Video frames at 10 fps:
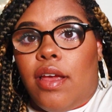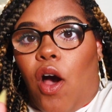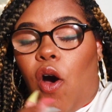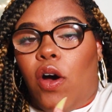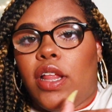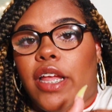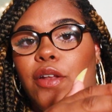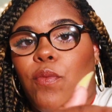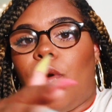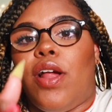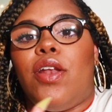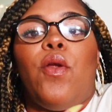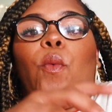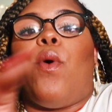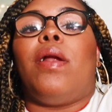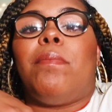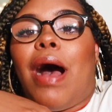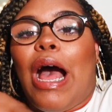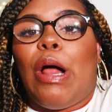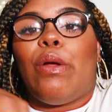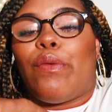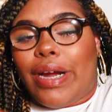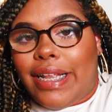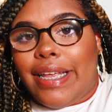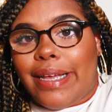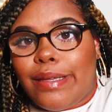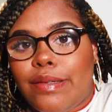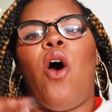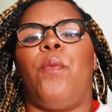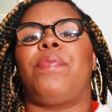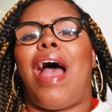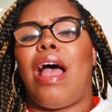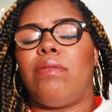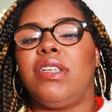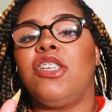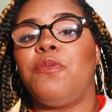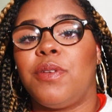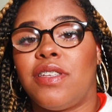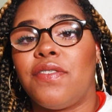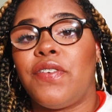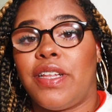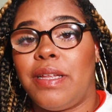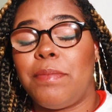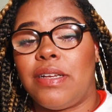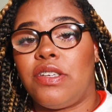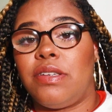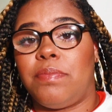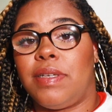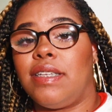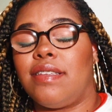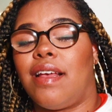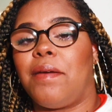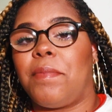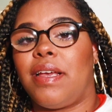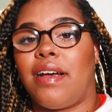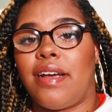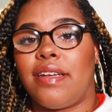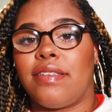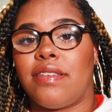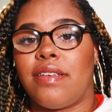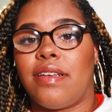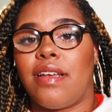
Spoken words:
all in a 1 mile radius. Oh, I want to specifically mention pizza because